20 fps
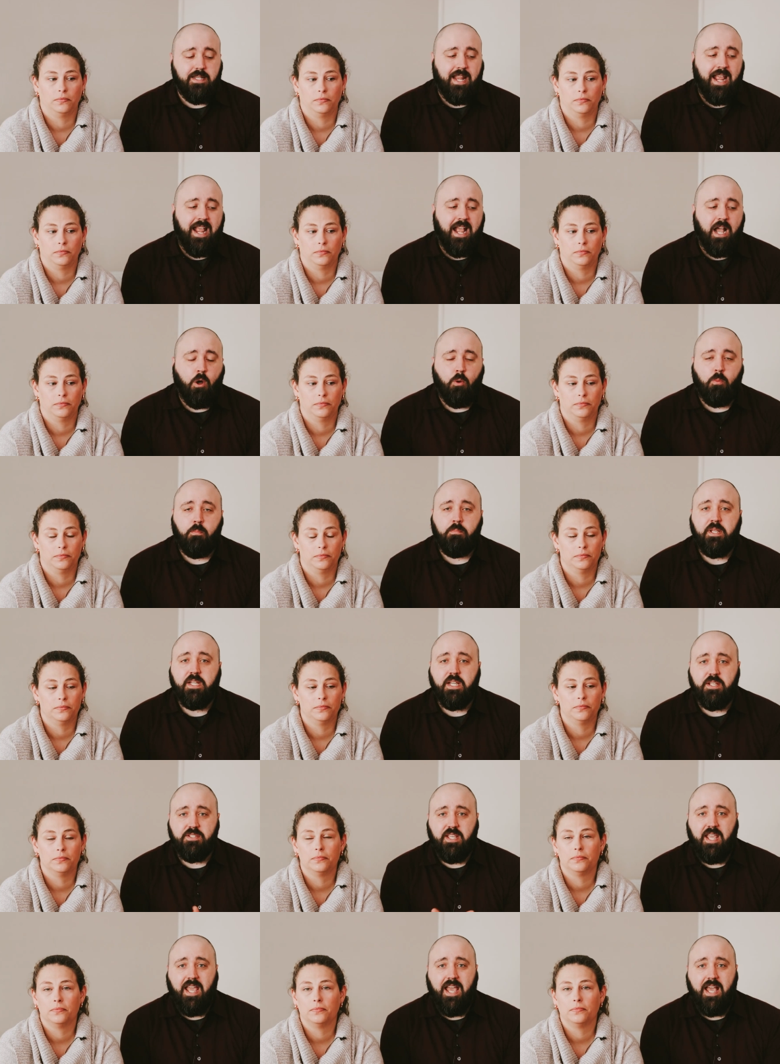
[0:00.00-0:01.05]
Speaker 1: Now,
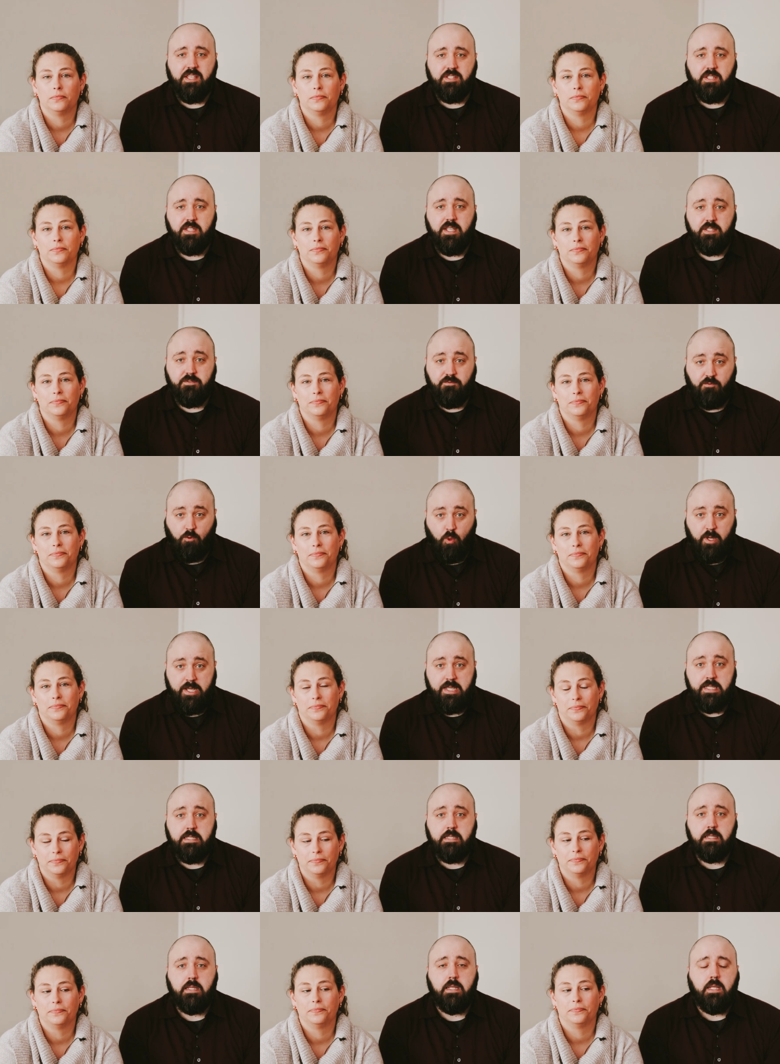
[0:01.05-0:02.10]
because he has his
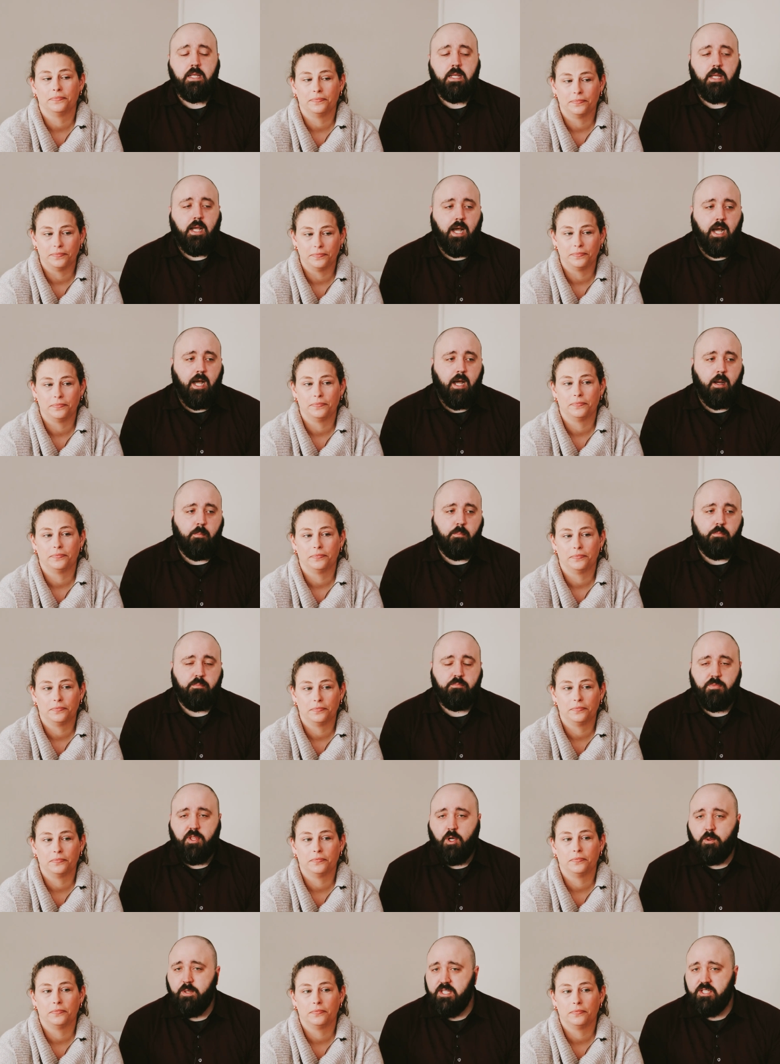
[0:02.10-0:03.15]
voice,
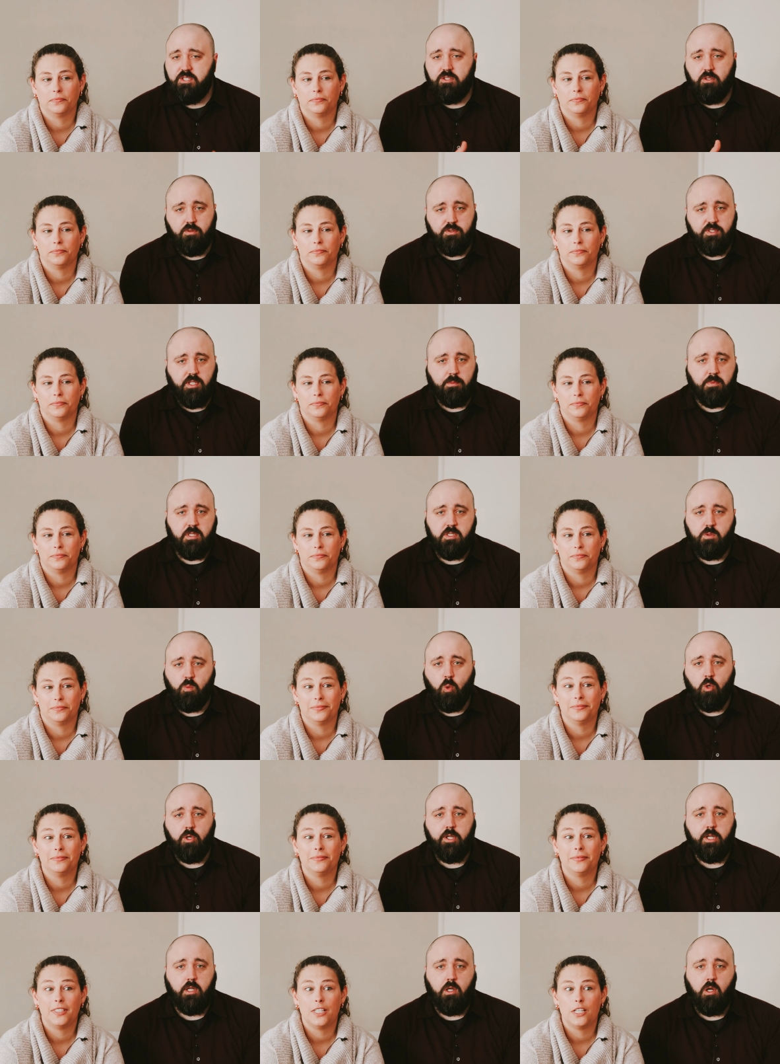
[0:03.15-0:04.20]
um, though he's still something he's
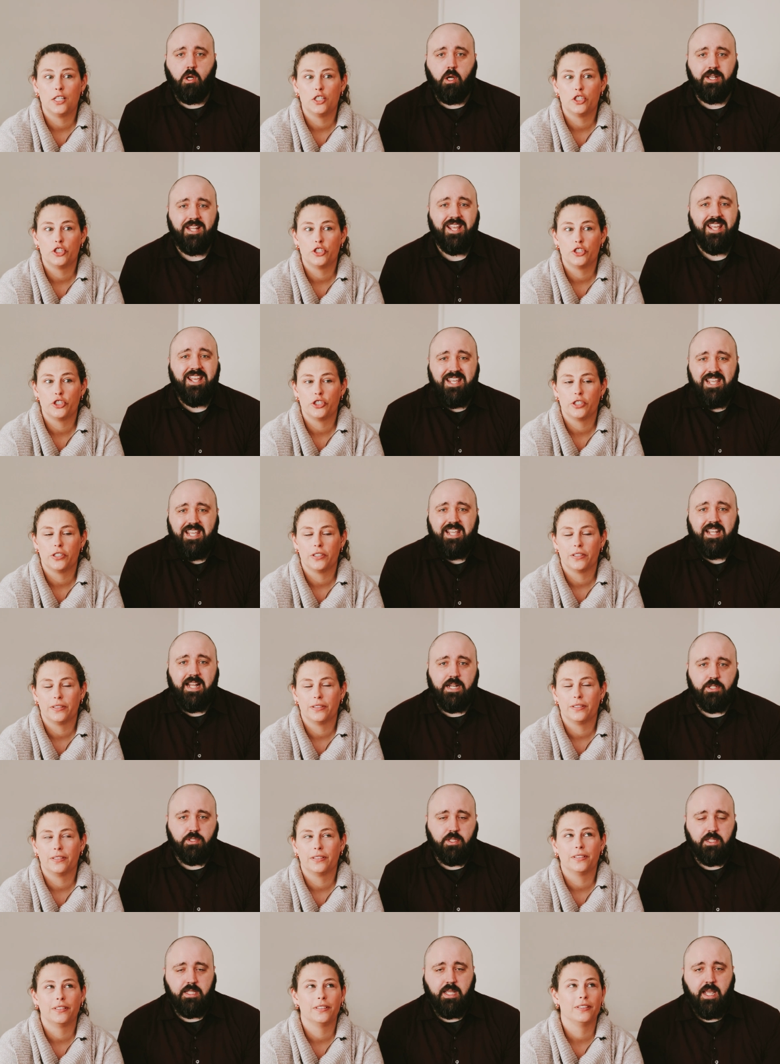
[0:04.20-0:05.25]
working on, he can
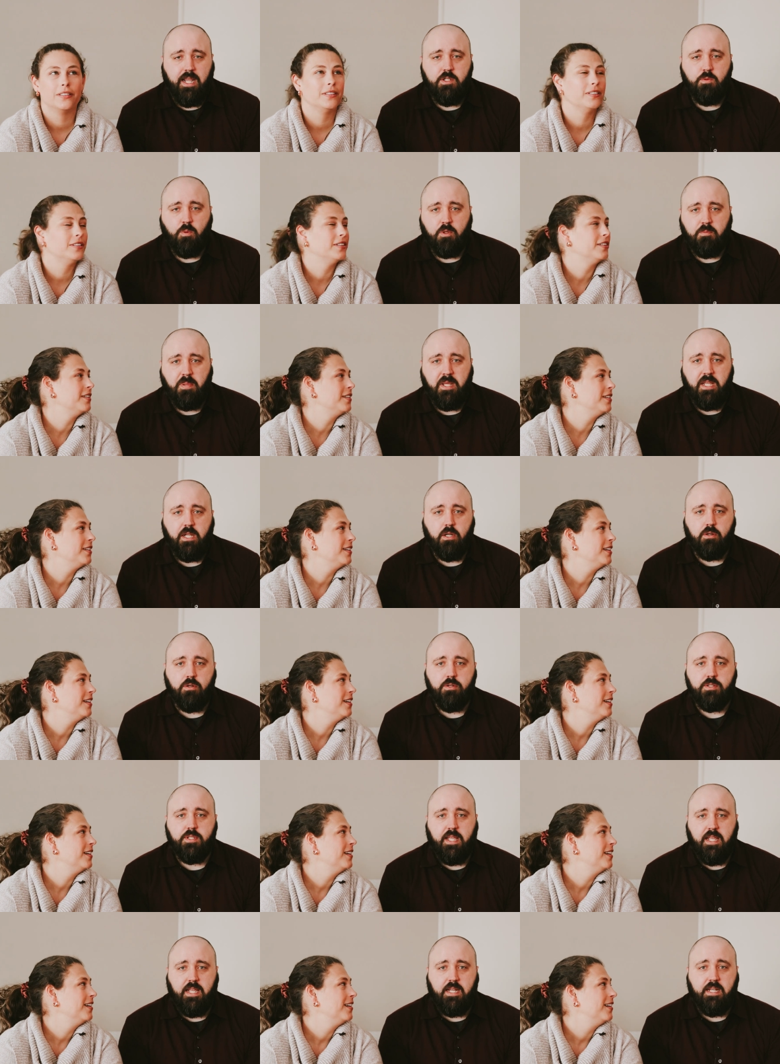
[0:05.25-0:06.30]
actually engage with
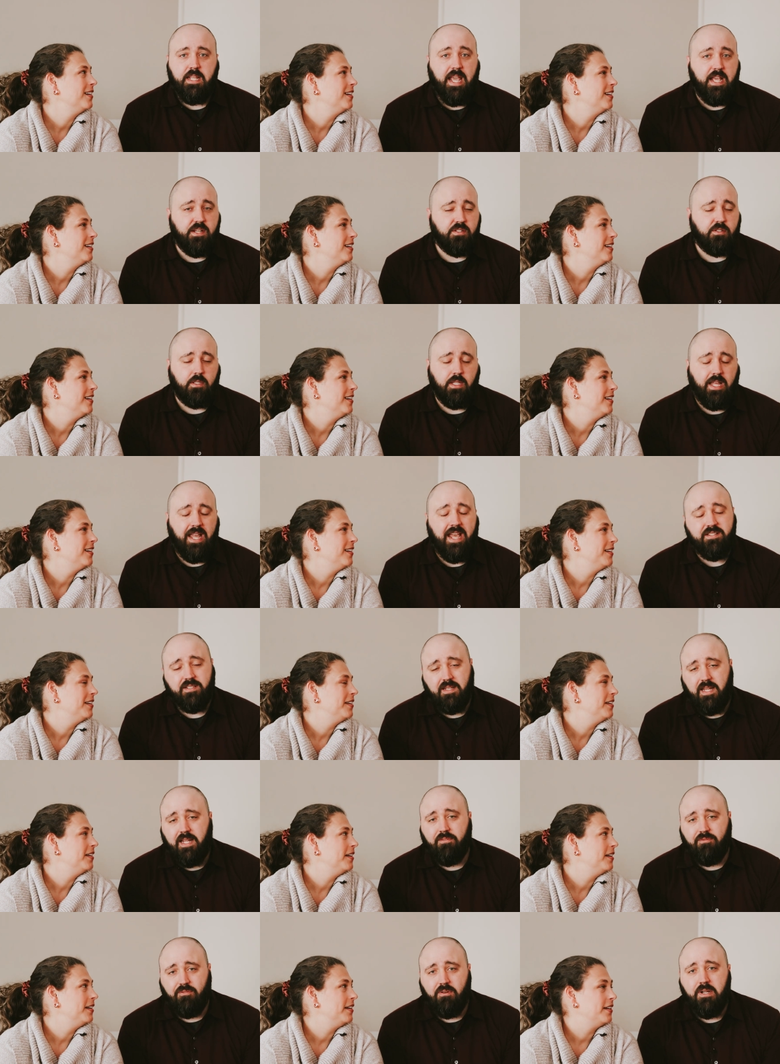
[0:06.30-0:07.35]
peers and he actually has a
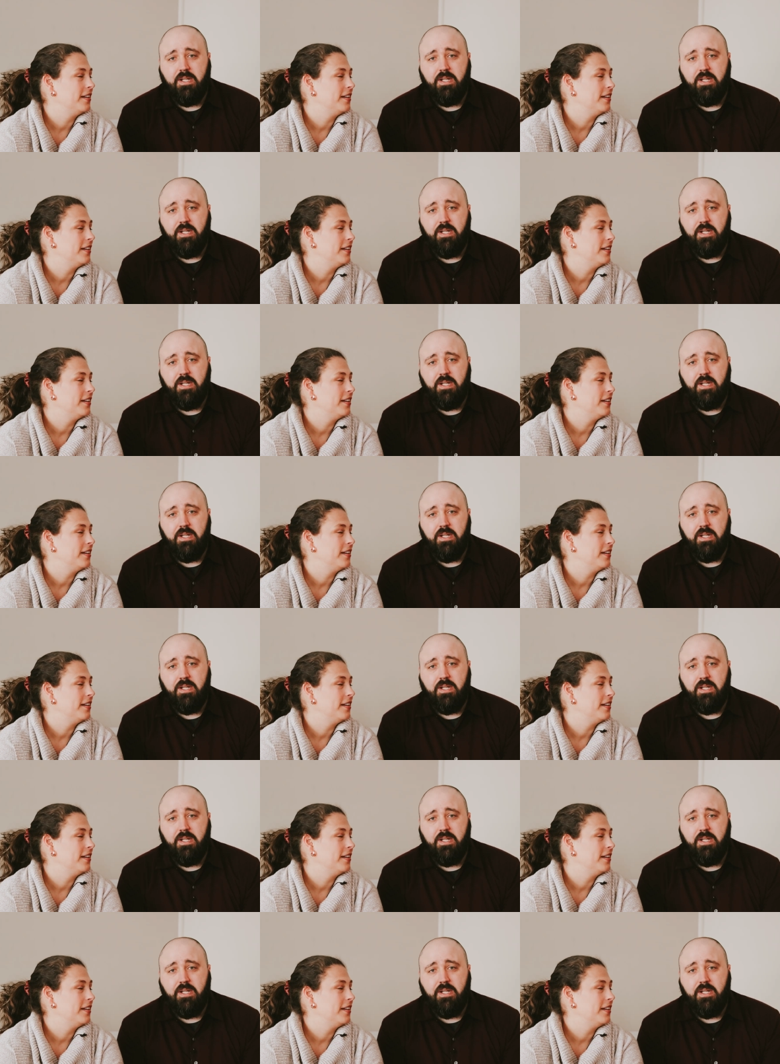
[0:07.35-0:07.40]
lot of